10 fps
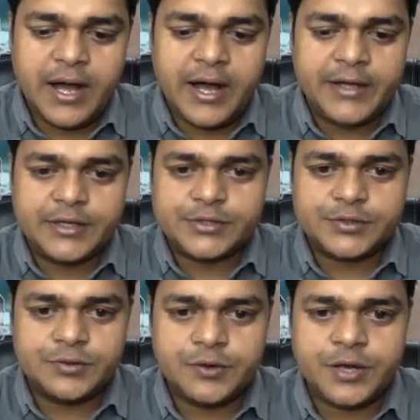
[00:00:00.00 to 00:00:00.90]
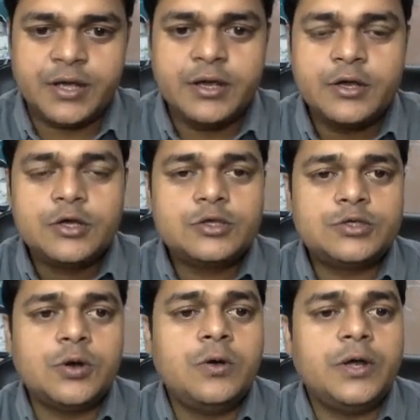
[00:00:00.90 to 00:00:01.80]
ISO. Okay,
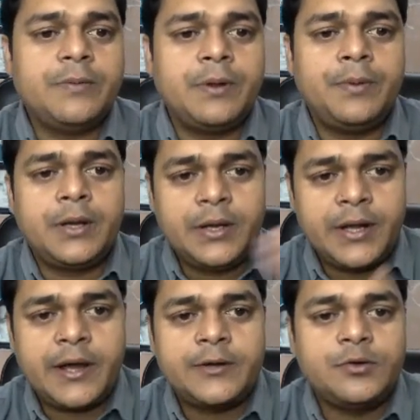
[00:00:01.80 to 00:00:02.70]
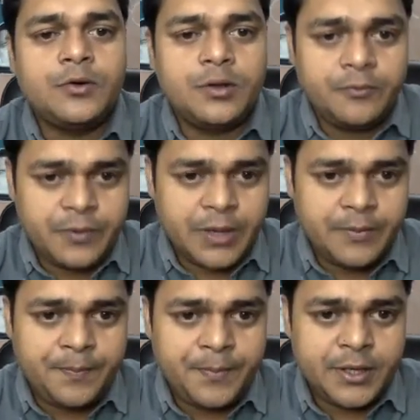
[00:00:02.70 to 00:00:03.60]
so it will be redirect you on
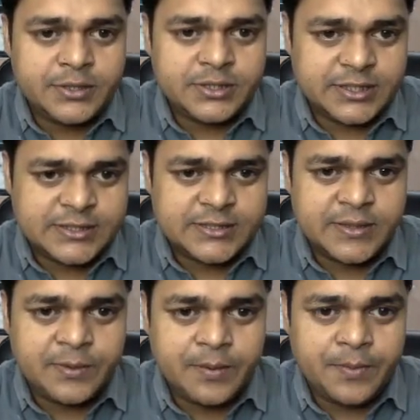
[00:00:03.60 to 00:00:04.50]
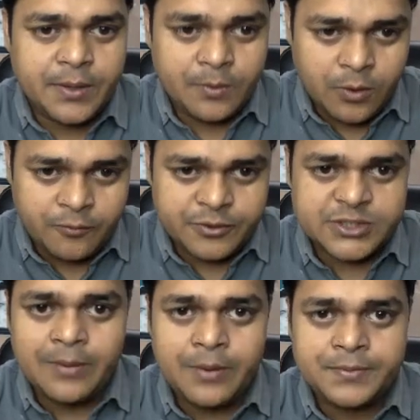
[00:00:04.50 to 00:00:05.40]
VMware page. This is the VMware
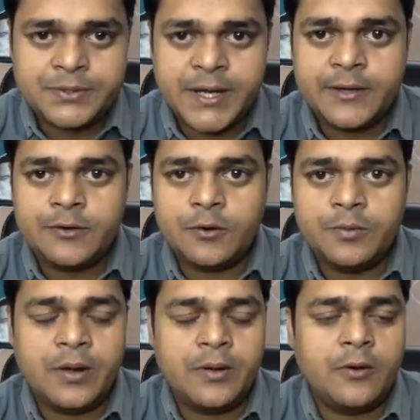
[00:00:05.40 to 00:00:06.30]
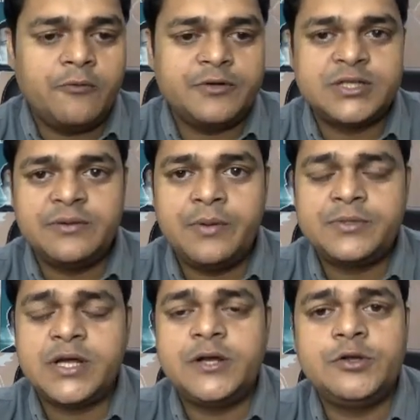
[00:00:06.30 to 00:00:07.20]
official website. Over our official
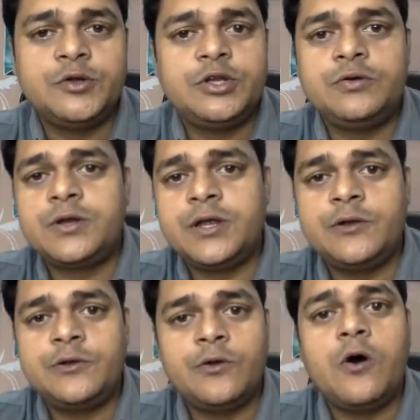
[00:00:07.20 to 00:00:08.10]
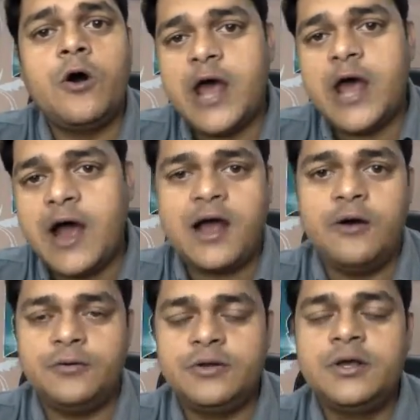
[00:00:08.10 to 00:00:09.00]
website, you need to create your own
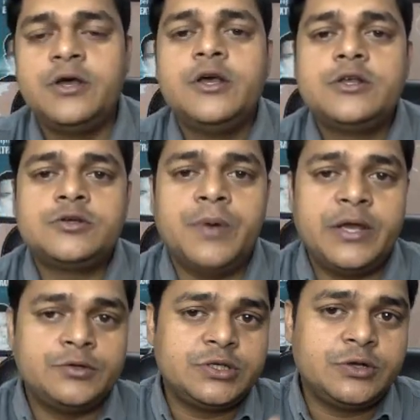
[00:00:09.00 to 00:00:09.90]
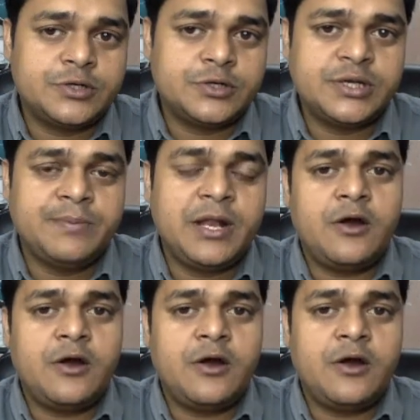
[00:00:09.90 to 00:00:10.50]
account. So by using your Gmail